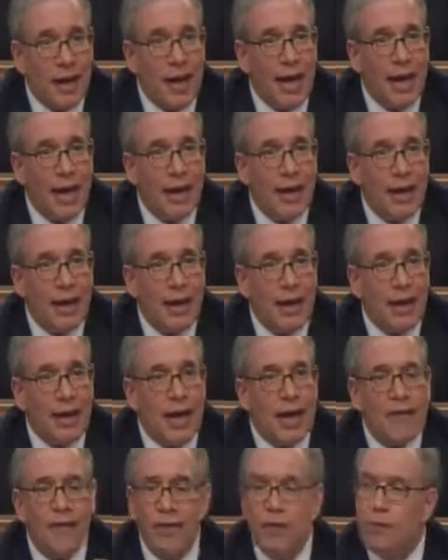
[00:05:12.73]
And a
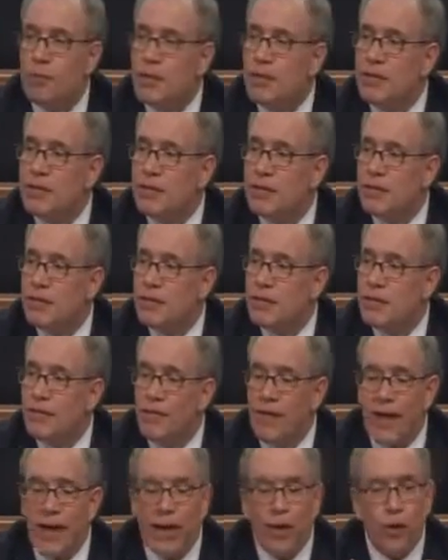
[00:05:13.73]
lot of these businesses,
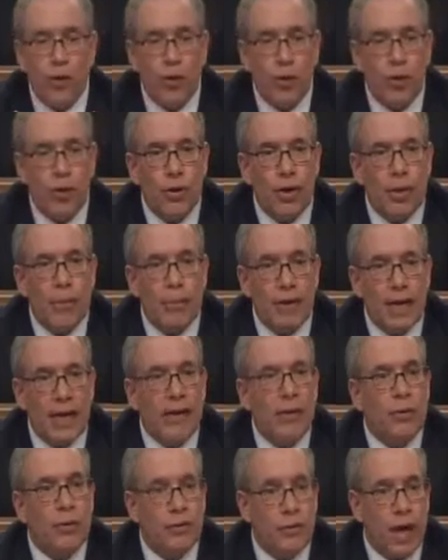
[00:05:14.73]
if they could
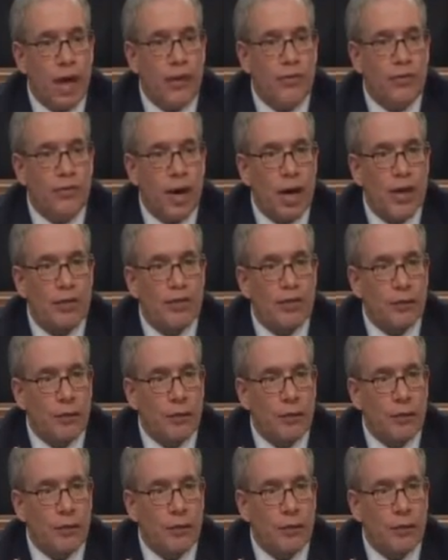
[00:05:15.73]
obtain those contracts,